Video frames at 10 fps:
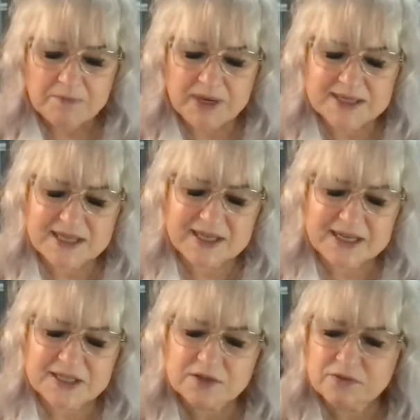because I
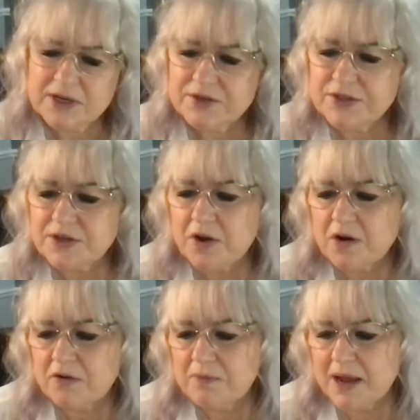think it's a real
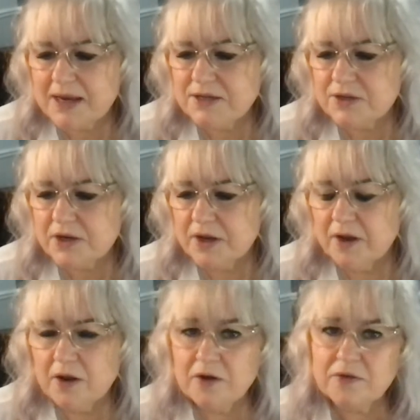stark reminder
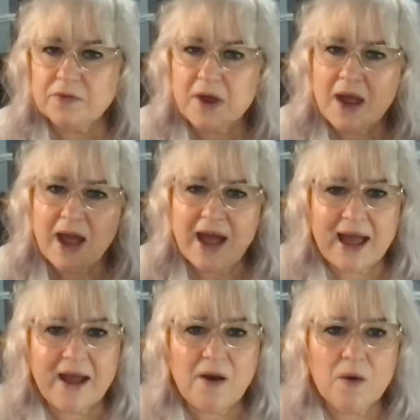of
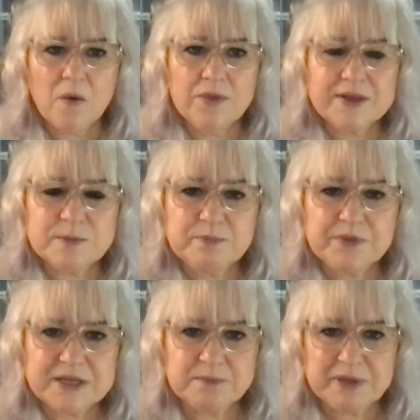how this
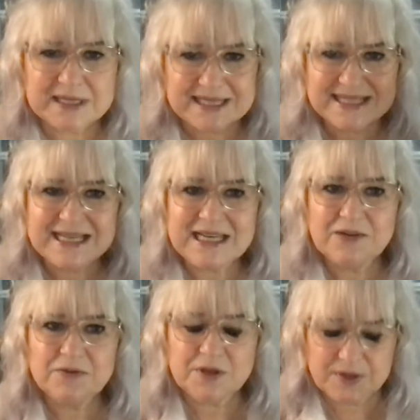
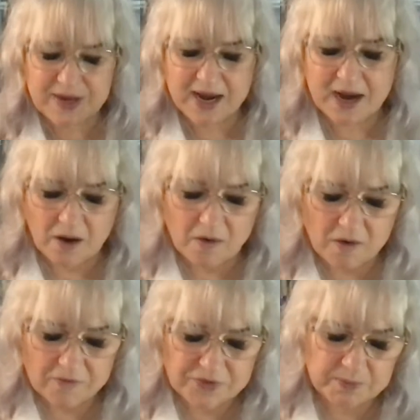perceived thing
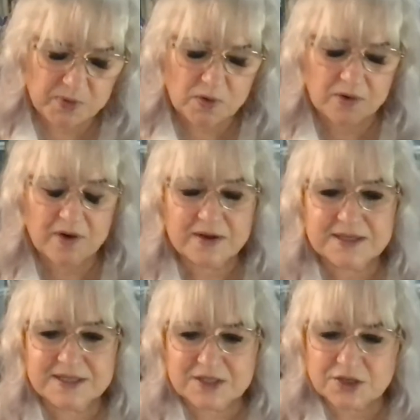of the poor
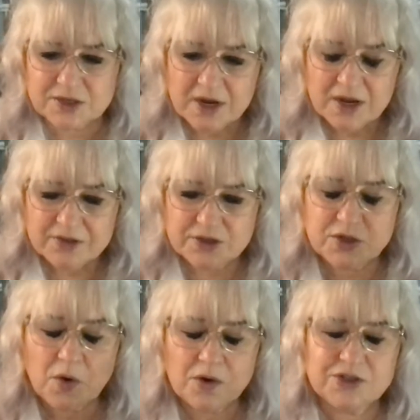artist, the
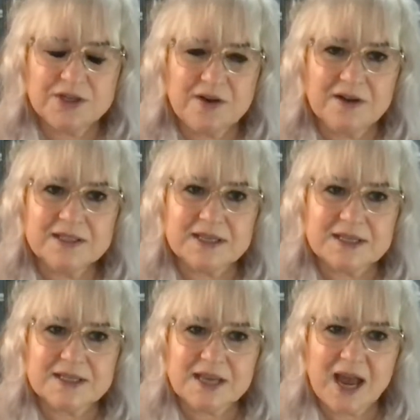tortured
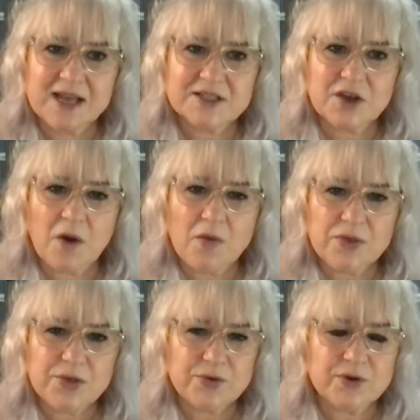artist, has
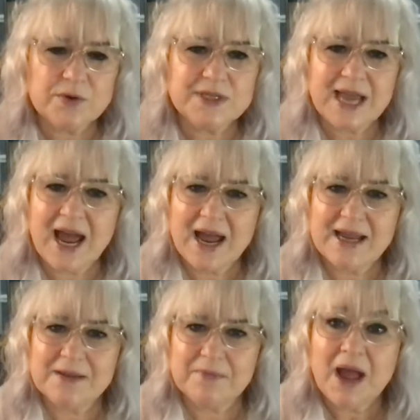gone through
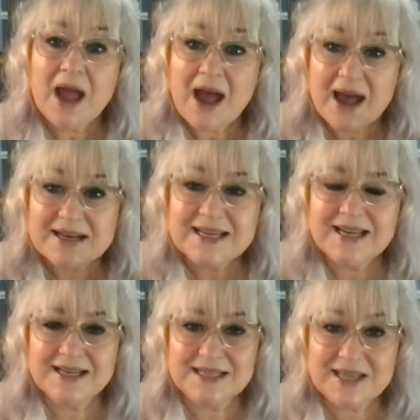time and
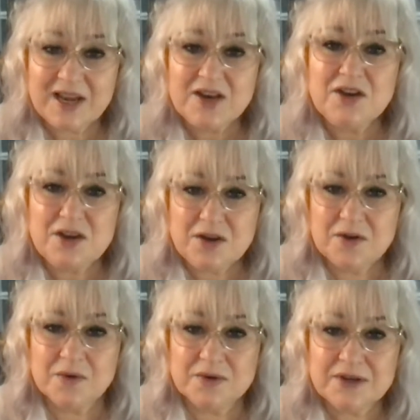
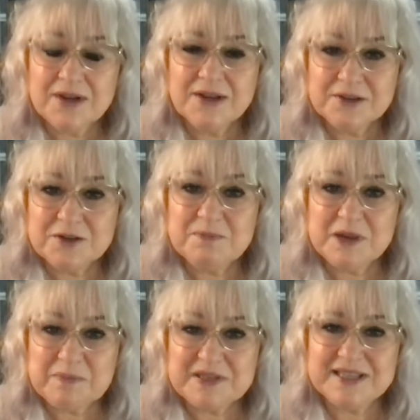continued to
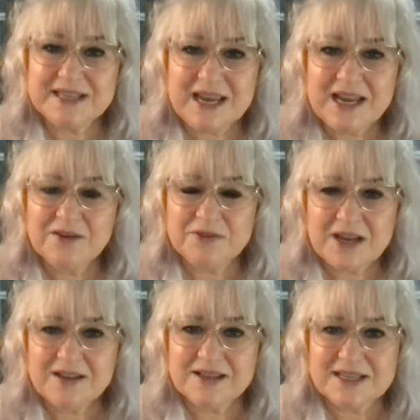be perceived
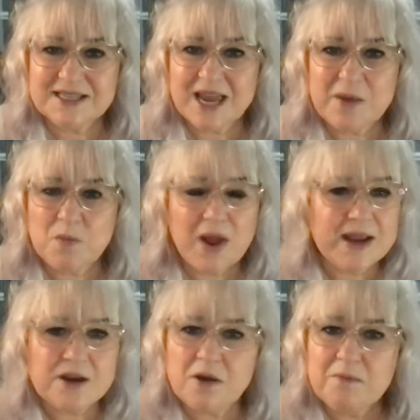in the same
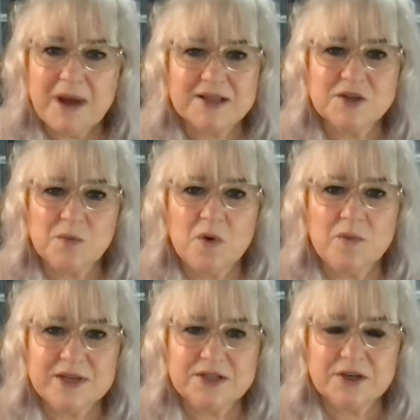way no matter
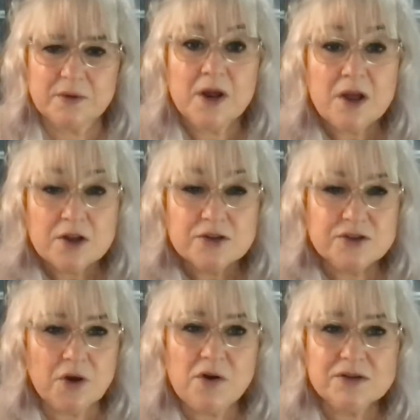what we do.
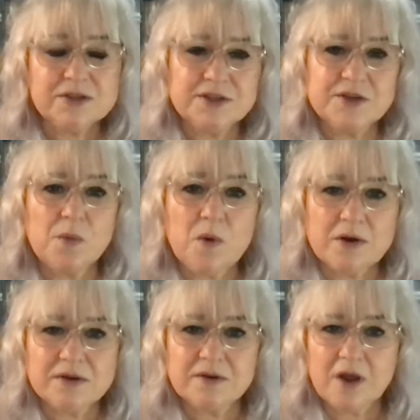Doctors at
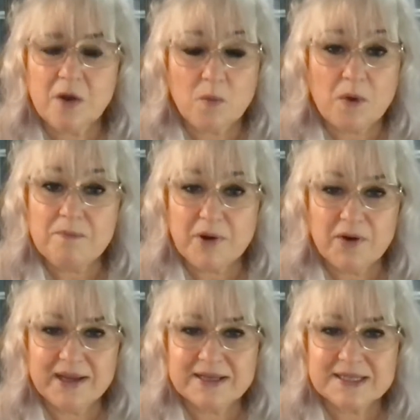one
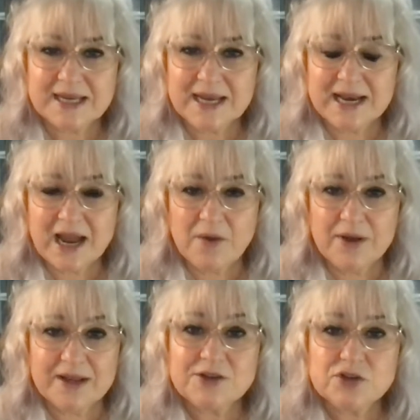point in
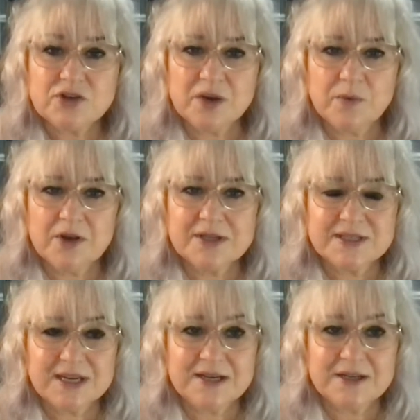our history were
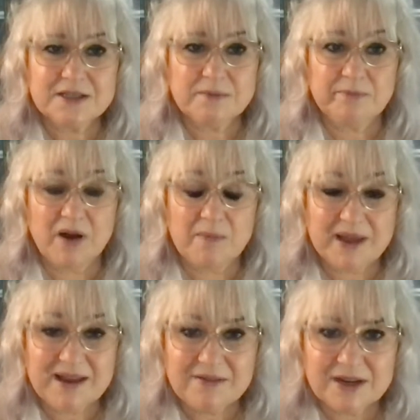seen as
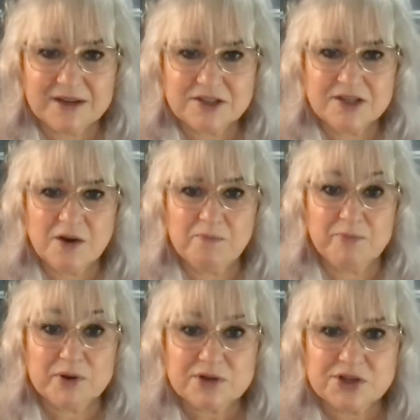barbarians, you know,
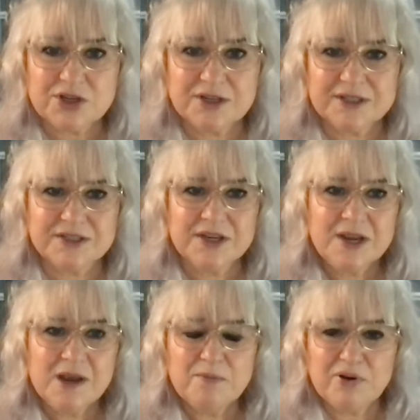butchers
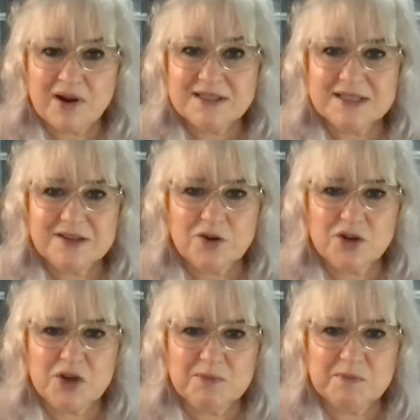practicing on
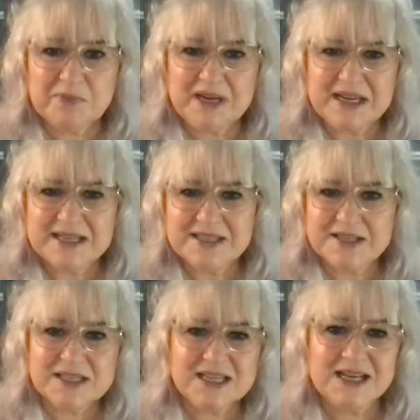human beings
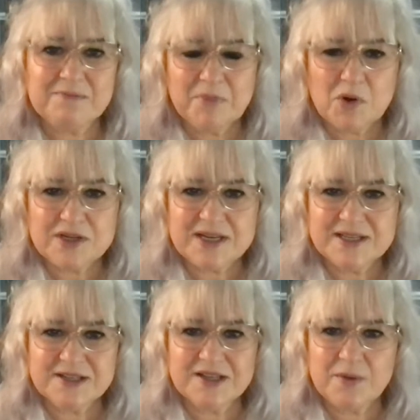and stealing
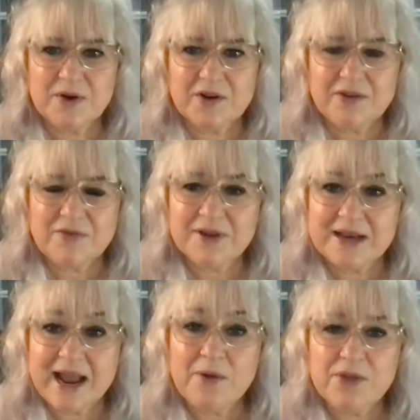bodies, and they were
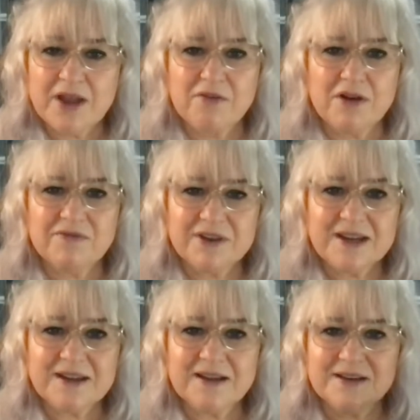horrific. Now they are
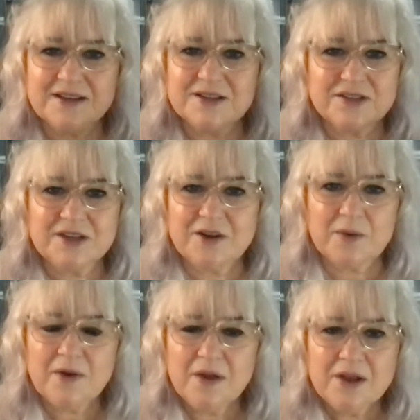revered as, you
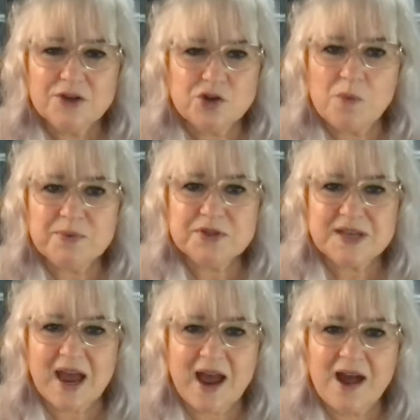know, jobs
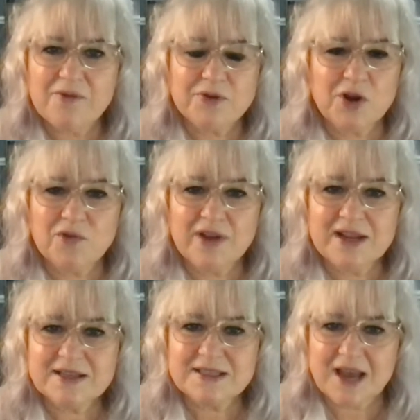to have,
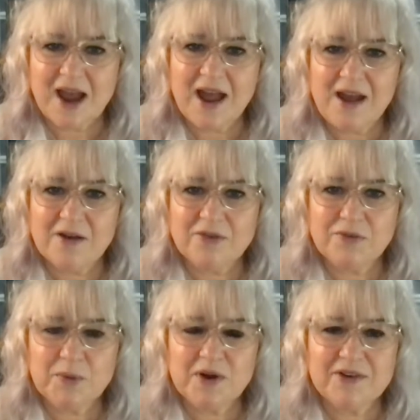careers to have.
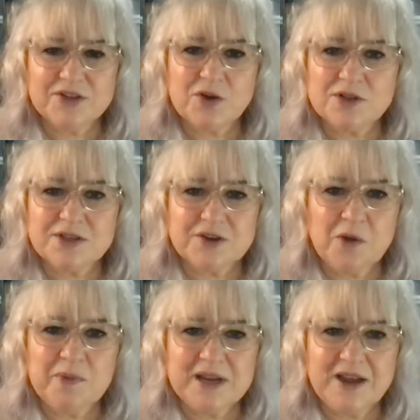If you are a doctor,
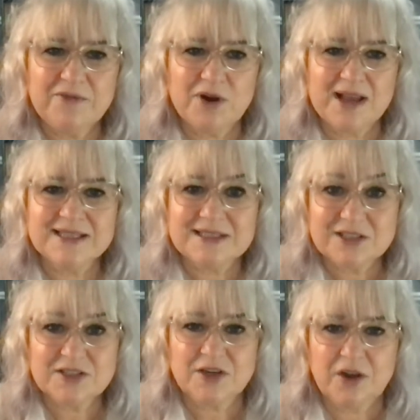nobody ever
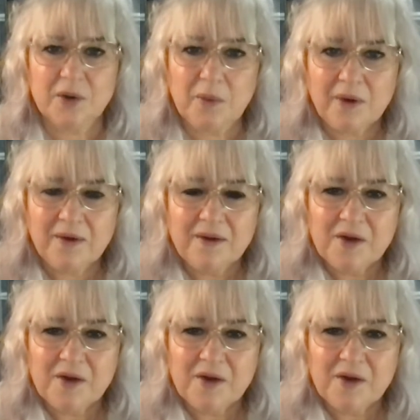asks you,